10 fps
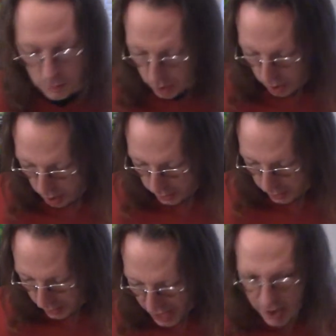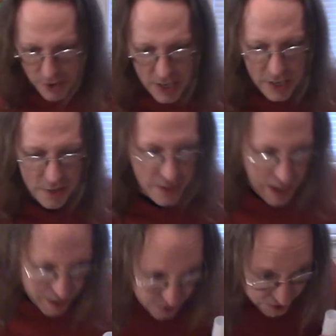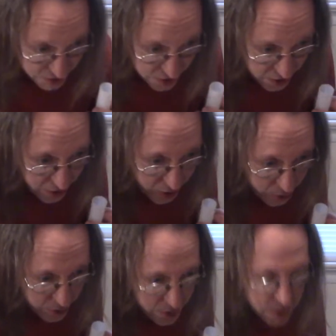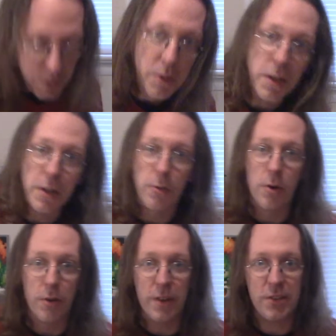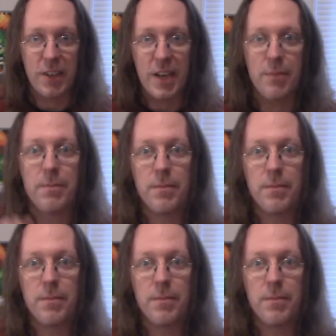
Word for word: 11, that is a zero. We need to roll this again.